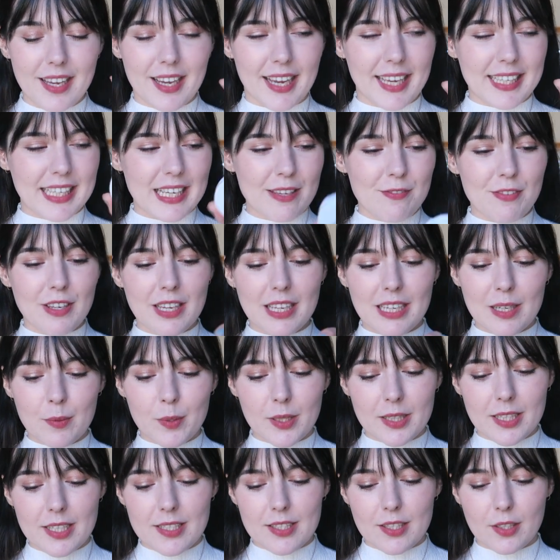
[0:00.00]
I keep forgetting
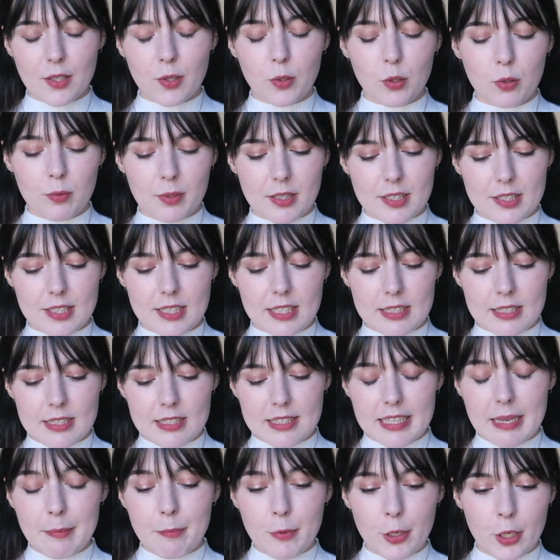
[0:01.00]
what these are called because it doesn't
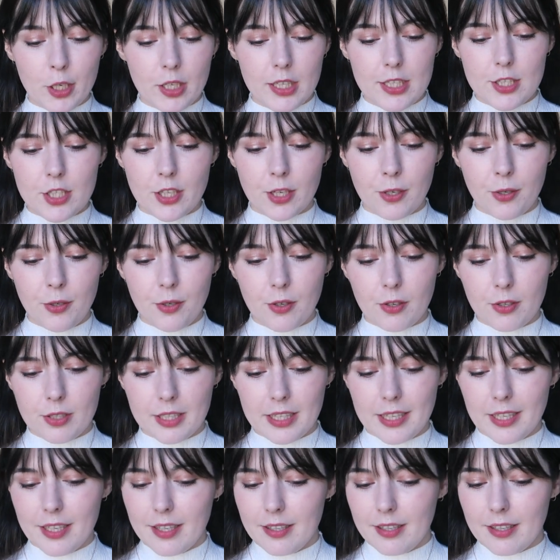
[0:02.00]
say Pearly Dough on
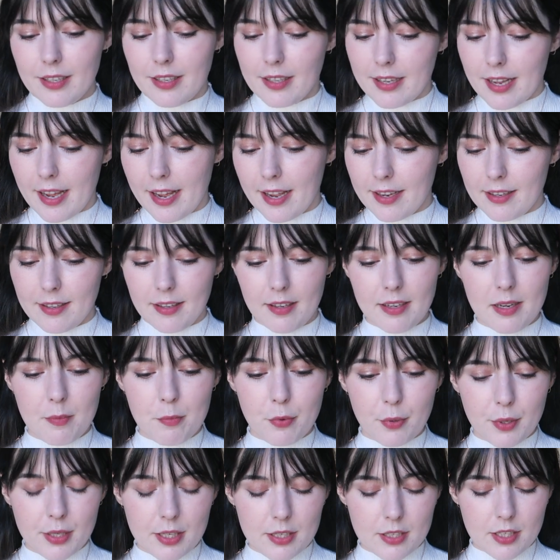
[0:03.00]
here at any
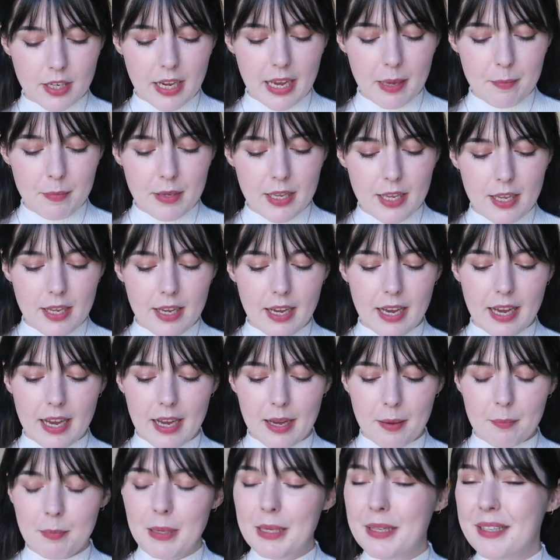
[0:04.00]
point in time.
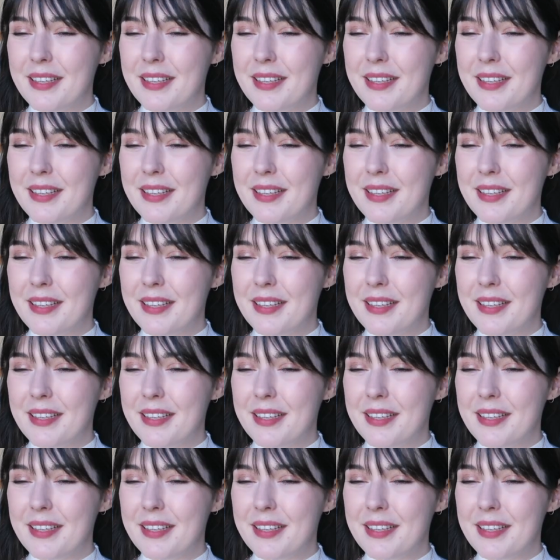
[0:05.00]
Um,